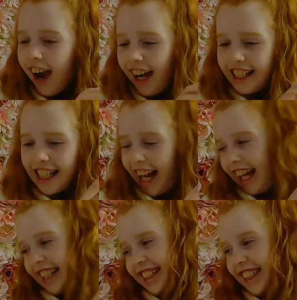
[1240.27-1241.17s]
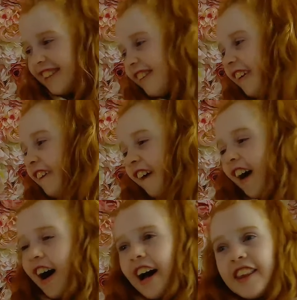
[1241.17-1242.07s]
I added
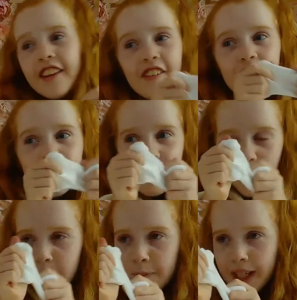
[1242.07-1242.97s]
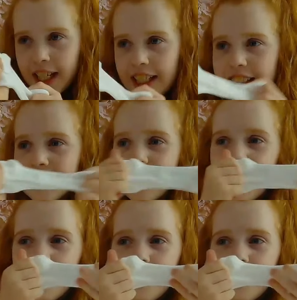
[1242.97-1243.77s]
either foam beads.